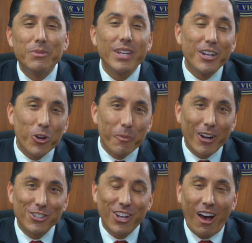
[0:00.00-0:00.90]
San Diego
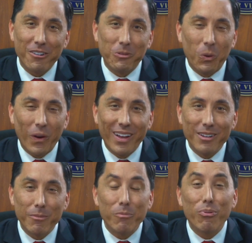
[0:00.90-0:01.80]
Mayor Todd Gloria.
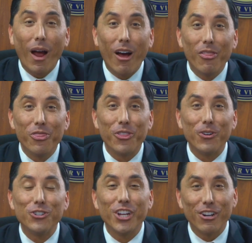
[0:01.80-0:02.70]
I'm a proud
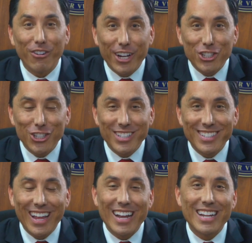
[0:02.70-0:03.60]
third-generation
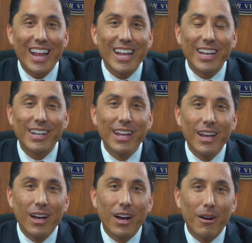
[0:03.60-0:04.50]
San Diegan,
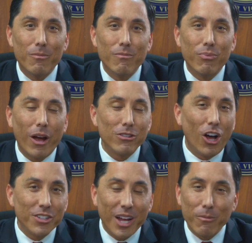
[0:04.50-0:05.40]
a proud
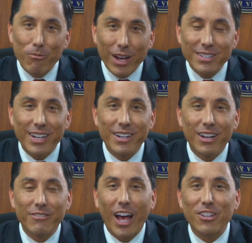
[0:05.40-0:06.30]
longtime resident
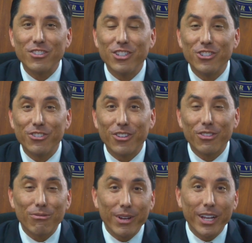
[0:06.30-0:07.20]
of Council District
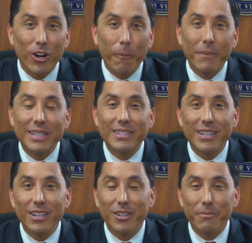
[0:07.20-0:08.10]
3 in our
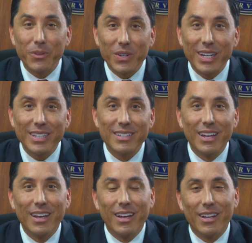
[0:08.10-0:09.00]
mid-city communities,
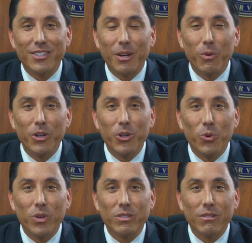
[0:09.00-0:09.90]
and someone who
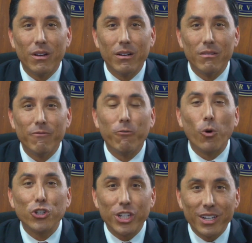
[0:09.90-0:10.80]
was
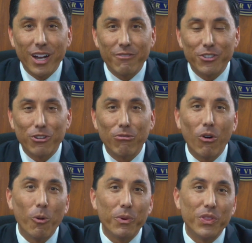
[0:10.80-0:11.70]
fortunate enough to
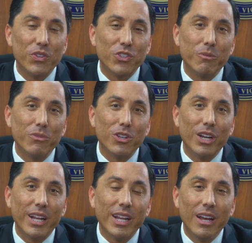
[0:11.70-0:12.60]
grow up in this
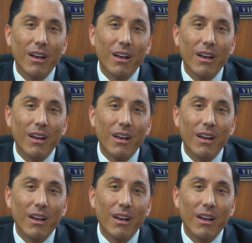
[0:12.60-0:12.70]
community